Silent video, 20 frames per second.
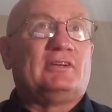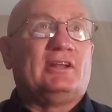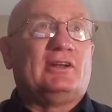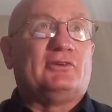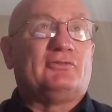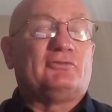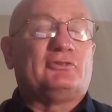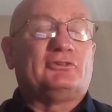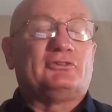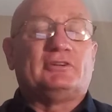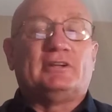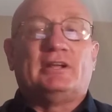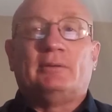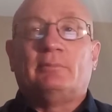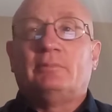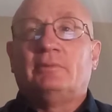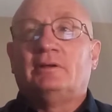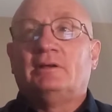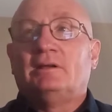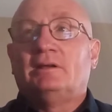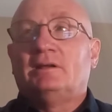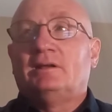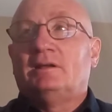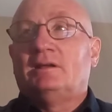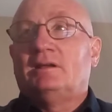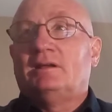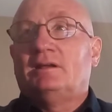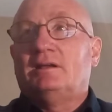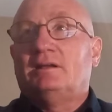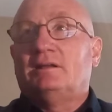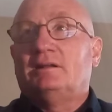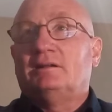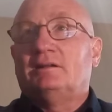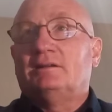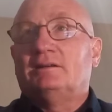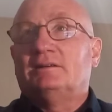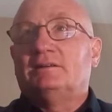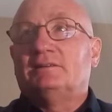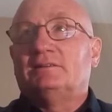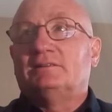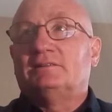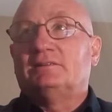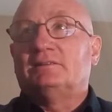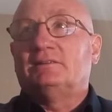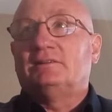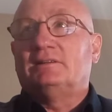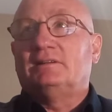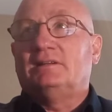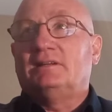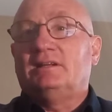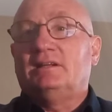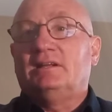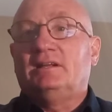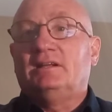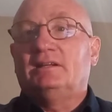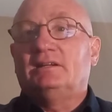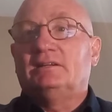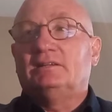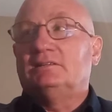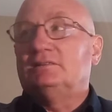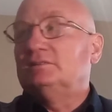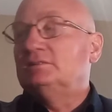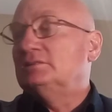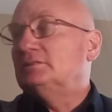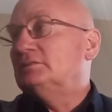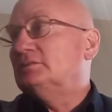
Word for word: get his first name, and uh, Owen